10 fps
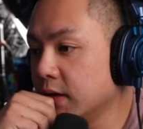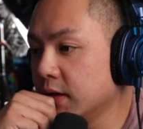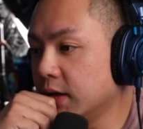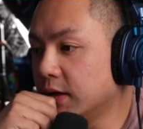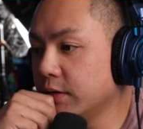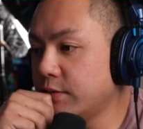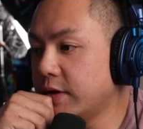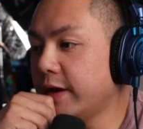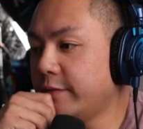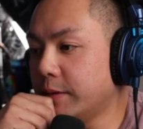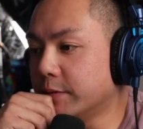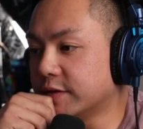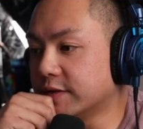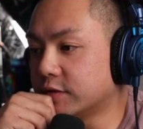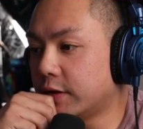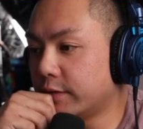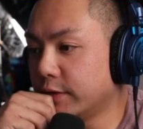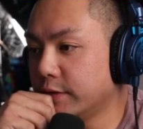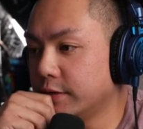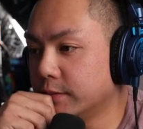Hello, Knife People, says Trevor.
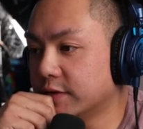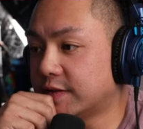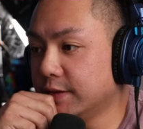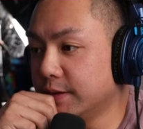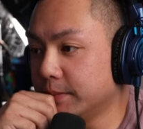What's up?